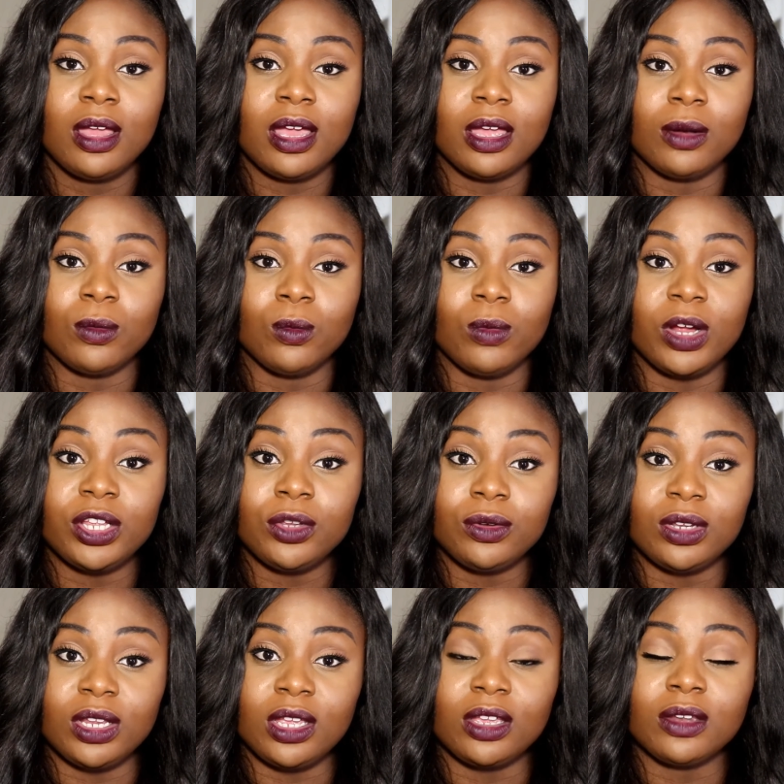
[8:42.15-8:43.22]
and what
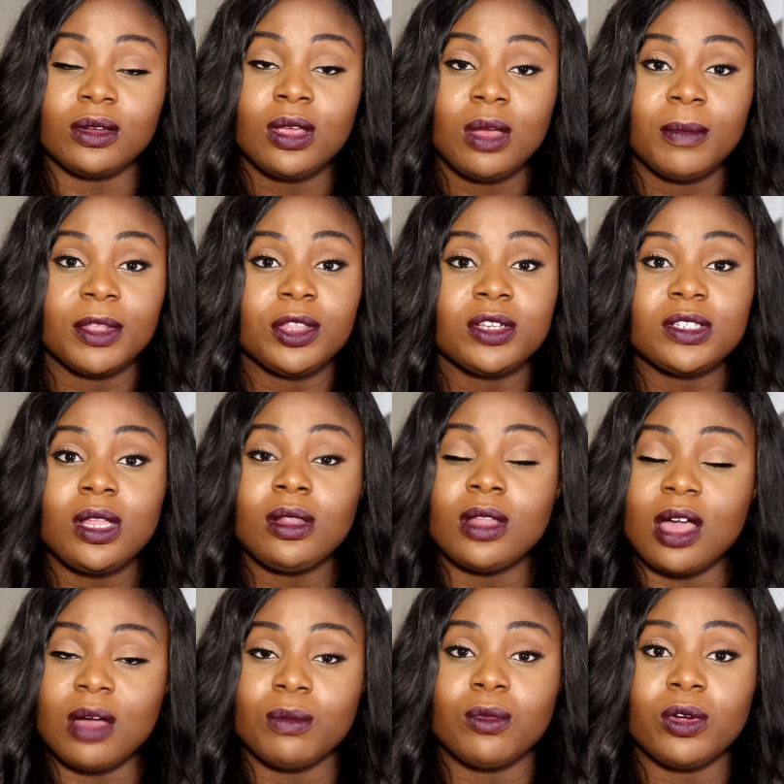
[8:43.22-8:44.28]
you need, but there's a
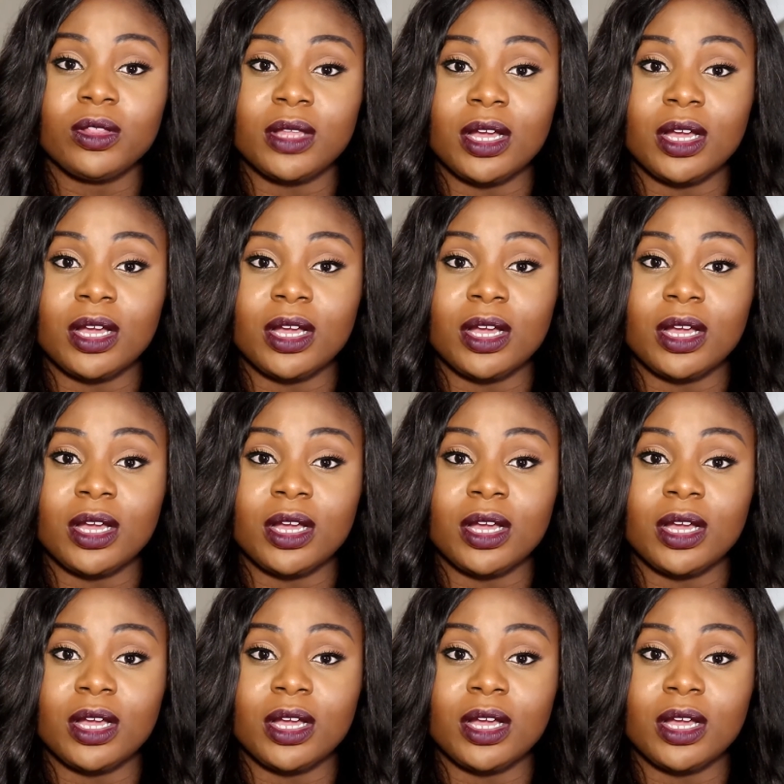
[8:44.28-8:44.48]
lot more